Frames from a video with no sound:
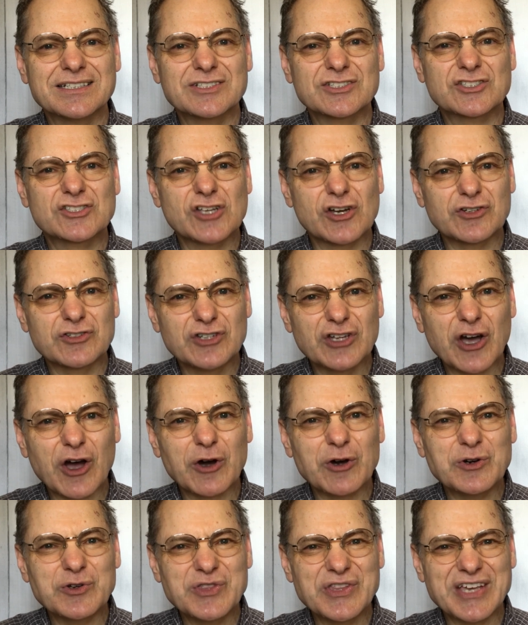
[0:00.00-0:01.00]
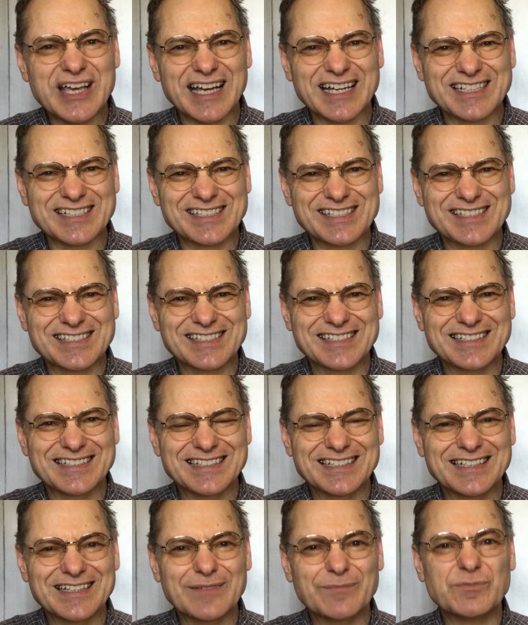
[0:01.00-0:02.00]
So know this,
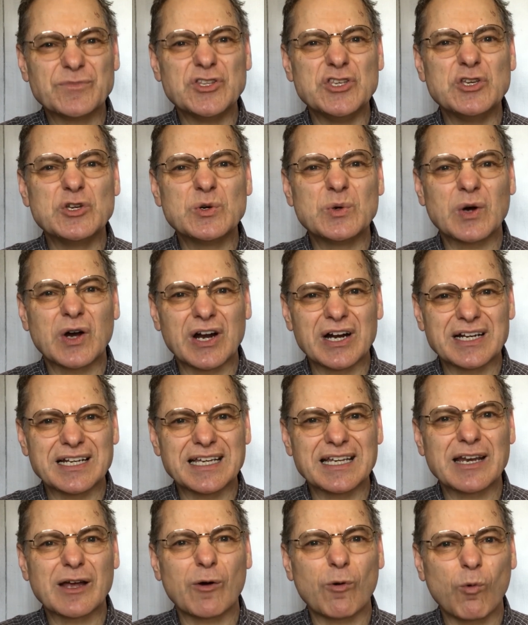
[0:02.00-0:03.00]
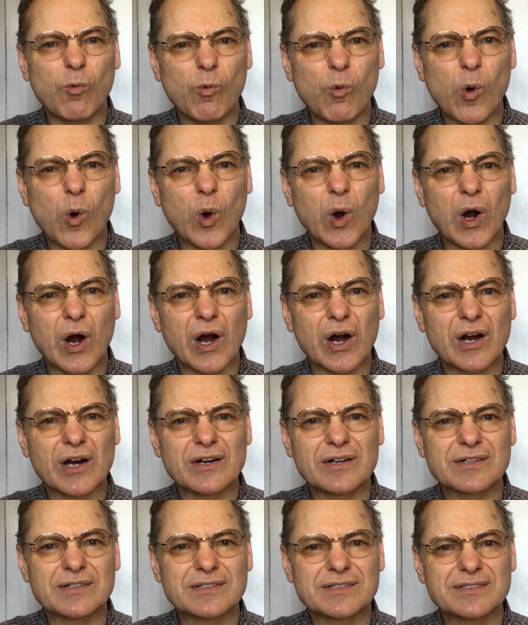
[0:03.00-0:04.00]
you are in a war.
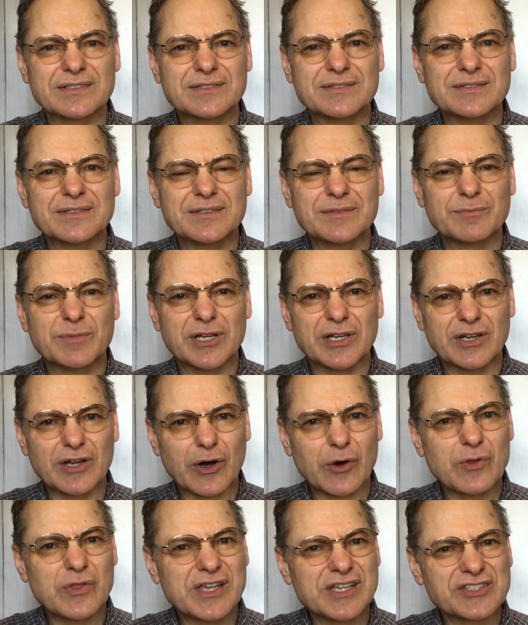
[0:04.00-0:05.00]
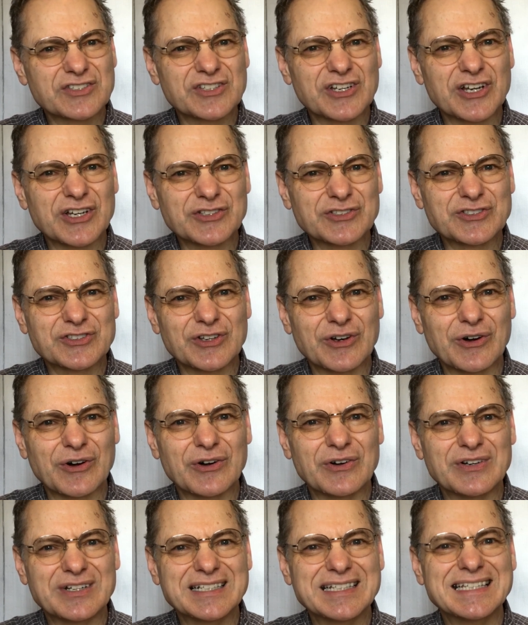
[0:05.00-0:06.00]
But know this also,
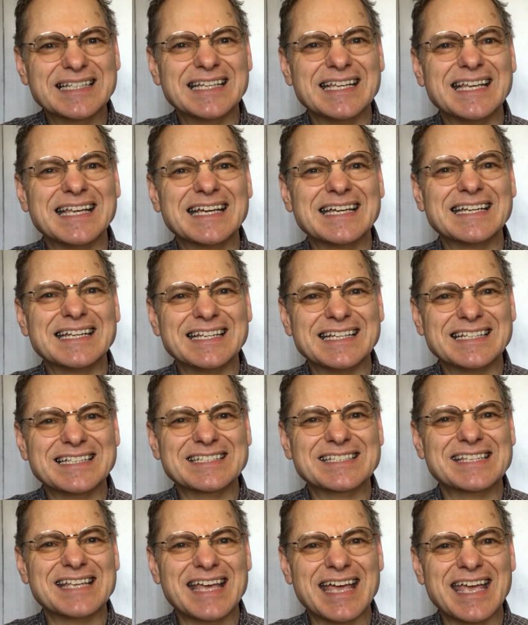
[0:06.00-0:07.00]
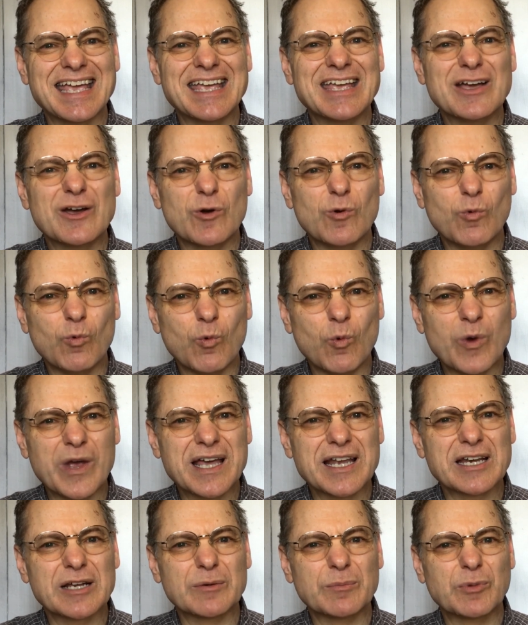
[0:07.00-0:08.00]
it is a
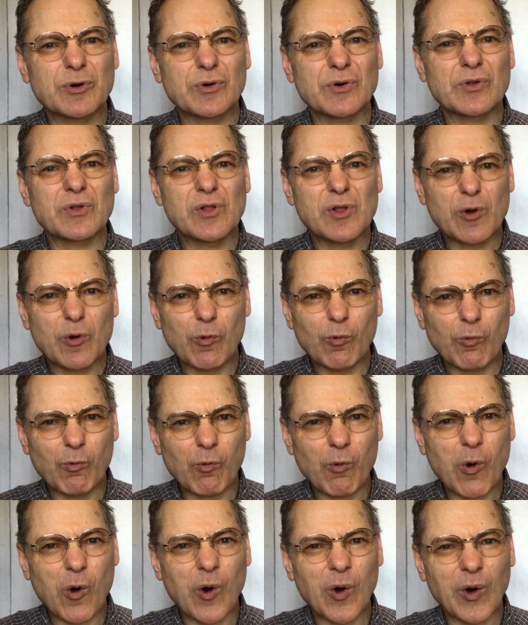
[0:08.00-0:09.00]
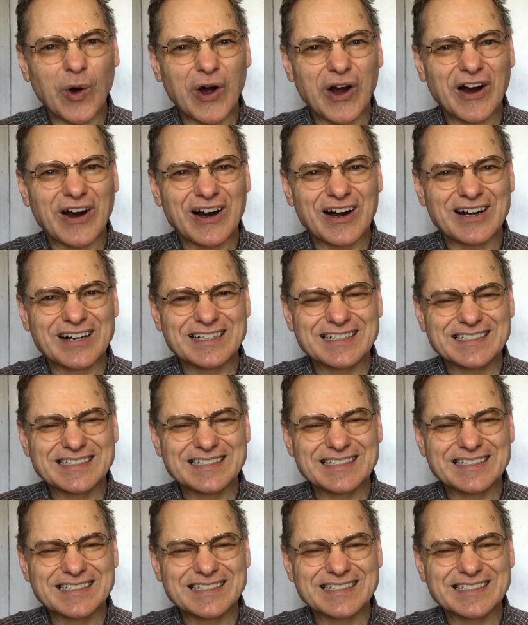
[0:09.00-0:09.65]
winnable war.